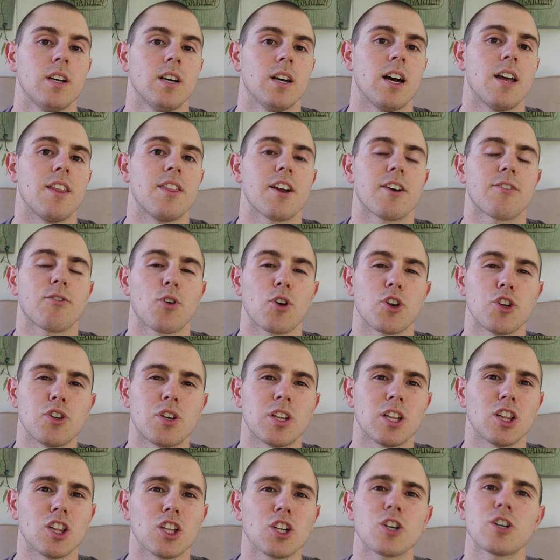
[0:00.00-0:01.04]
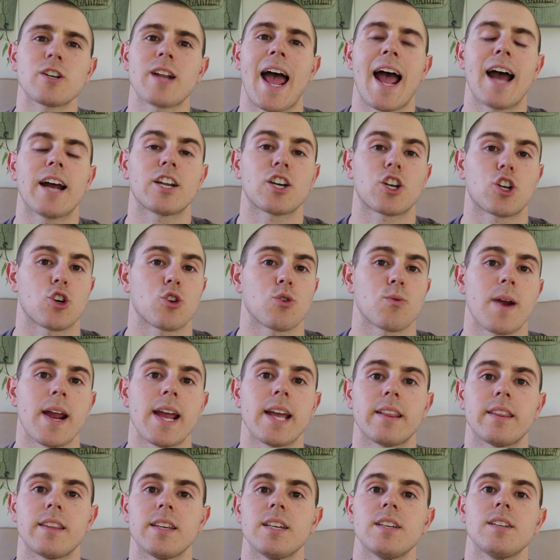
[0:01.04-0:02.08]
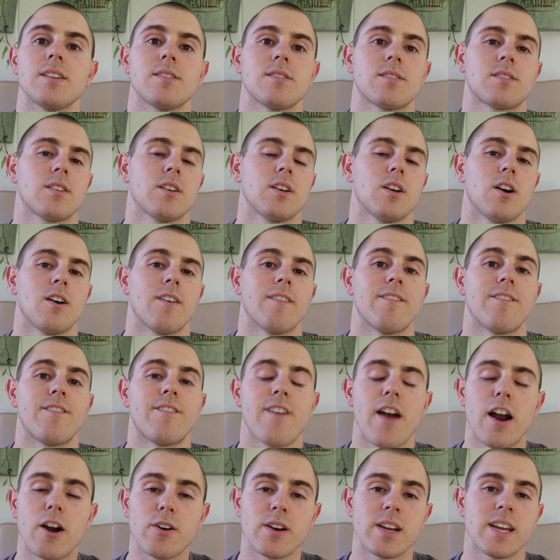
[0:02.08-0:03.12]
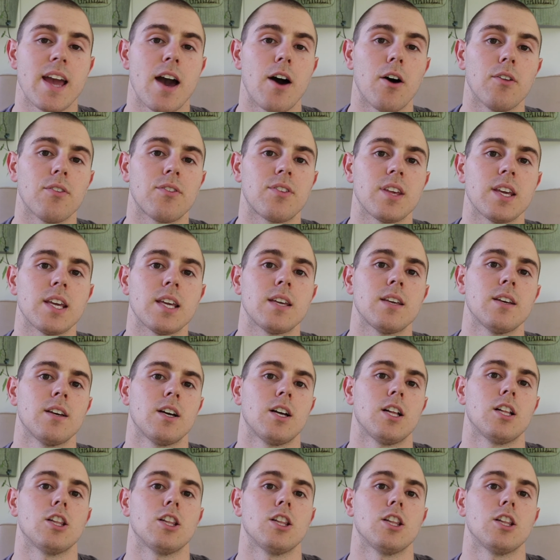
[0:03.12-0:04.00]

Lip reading: and therefore you can learn how to create these very healthy,